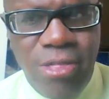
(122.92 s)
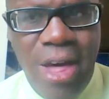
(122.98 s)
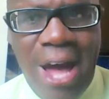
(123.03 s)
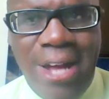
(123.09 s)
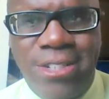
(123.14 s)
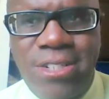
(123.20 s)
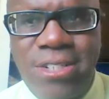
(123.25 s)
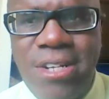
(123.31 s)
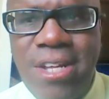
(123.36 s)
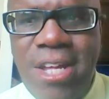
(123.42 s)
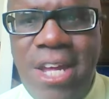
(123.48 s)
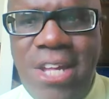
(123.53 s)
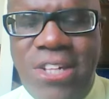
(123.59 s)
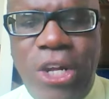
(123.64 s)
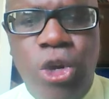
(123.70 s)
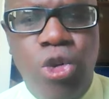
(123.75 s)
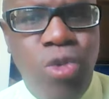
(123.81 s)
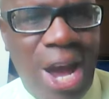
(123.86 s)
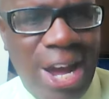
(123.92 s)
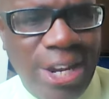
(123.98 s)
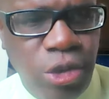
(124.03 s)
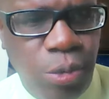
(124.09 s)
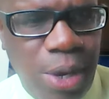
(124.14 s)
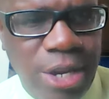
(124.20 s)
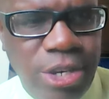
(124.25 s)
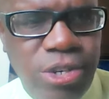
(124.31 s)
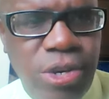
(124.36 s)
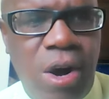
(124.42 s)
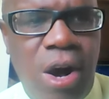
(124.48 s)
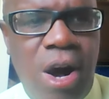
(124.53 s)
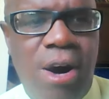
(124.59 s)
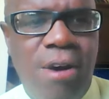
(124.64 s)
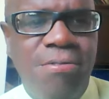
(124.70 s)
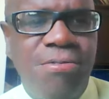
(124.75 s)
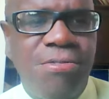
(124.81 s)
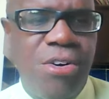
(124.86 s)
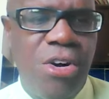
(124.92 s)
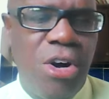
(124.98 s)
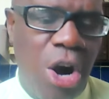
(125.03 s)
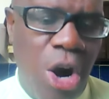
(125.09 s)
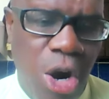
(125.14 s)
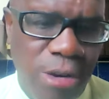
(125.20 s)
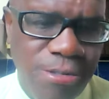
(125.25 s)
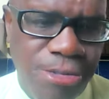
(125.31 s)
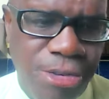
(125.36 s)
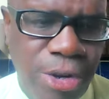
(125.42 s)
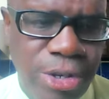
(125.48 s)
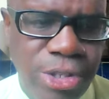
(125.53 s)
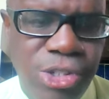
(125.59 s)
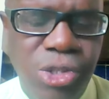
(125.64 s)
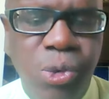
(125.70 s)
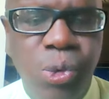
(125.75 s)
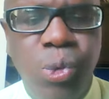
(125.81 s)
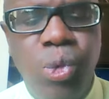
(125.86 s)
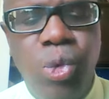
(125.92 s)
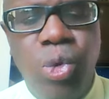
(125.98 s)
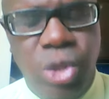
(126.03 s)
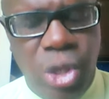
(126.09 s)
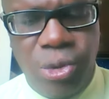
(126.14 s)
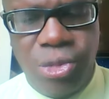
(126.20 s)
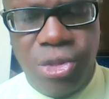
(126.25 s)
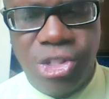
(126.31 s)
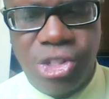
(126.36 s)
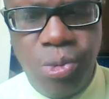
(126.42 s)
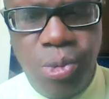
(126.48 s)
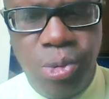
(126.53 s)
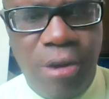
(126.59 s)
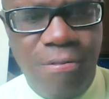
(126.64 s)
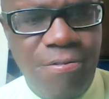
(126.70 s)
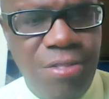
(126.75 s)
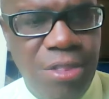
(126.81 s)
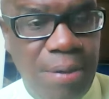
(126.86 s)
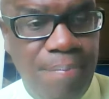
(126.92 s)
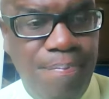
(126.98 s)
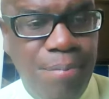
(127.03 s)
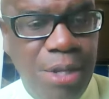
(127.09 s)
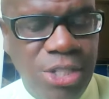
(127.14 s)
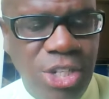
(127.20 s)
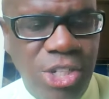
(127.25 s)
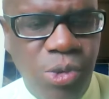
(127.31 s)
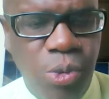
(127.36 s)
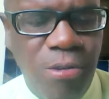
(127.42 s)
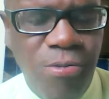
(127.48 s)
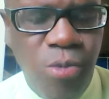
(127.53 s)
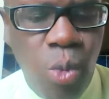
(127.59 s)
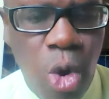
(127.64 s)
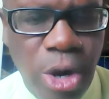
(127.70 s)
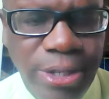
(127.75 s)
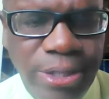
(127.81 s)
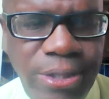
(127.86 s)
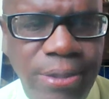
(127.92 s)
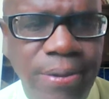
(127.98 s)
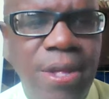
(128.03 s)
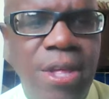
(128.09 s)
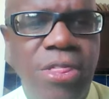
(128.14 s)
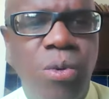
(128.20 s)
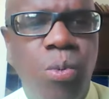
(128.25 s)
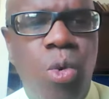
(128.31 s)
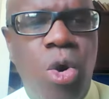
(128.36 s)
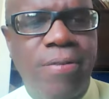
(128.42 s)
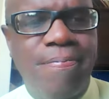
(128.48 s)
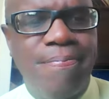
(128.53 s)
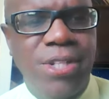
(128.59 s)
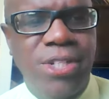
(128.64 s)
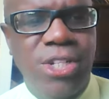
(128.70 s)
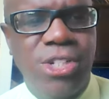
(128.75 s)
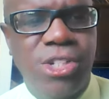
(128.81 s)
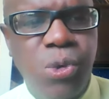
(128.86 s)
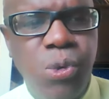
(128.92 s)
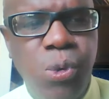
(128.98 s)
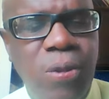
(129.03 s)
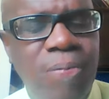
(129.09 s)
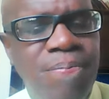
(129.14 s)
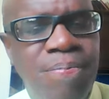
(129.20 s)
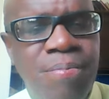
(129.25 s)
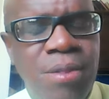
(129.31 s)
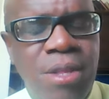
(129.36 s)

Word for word: that is a graduate of Harvard School or the School of the Business School of Wharton, the Wharton Business School,